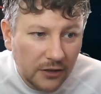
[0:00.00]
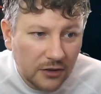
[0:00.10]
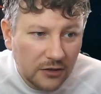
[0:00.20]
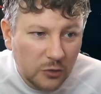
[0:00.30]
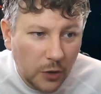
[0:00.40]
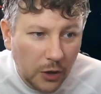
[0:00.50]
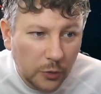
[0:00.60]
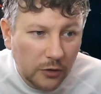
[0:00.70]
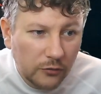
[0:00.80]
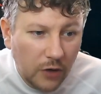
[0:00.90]
this is where
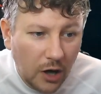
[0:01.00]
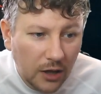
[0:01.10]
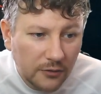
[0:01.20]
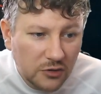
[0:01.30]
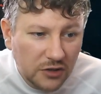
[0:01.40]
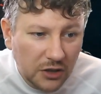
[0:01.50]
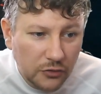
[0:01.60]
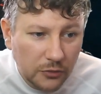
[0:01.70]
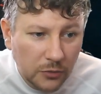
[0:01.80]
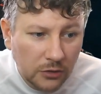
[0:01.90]
we arrive on
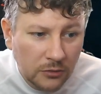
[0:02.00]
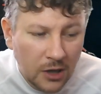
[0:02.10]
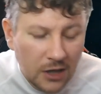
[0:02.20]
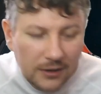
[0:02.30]
Sanctuary Moon.